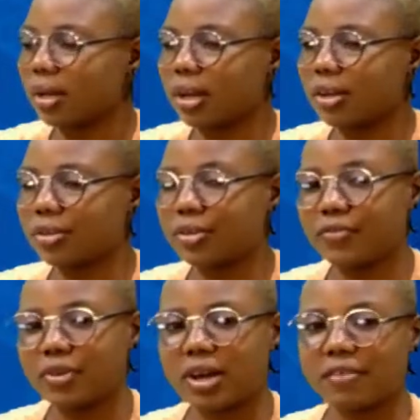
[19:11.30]
I don't know
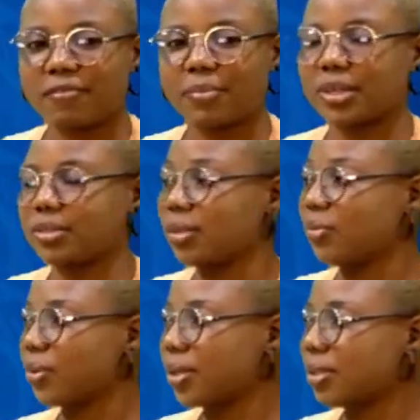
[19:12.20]
if you have parting
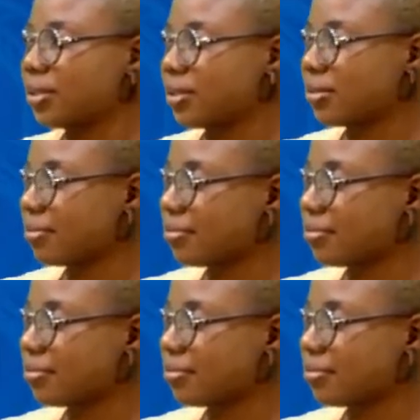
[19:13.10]
words.